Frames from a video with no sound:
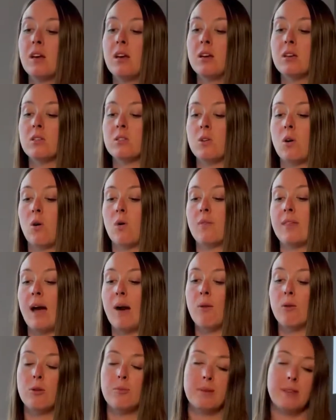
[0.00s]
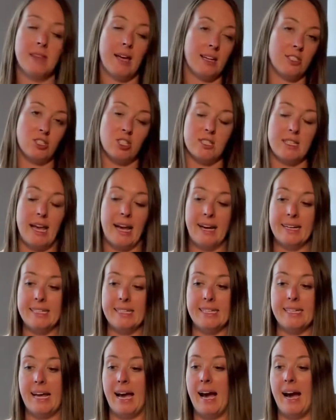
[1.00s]
So that's just
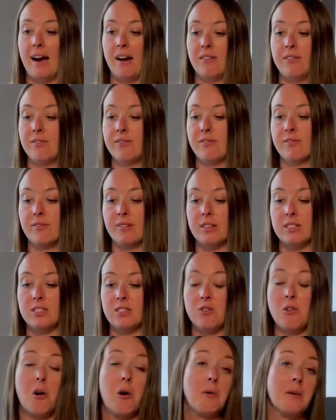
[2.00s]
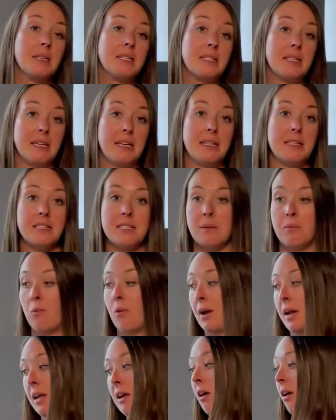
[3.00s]
handy to have because you always need some
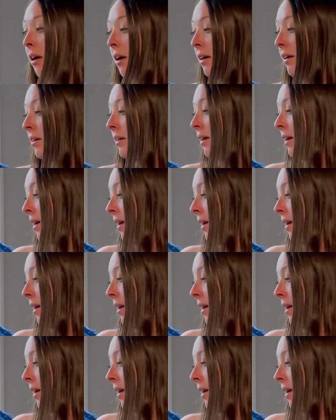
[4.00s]
white yarn.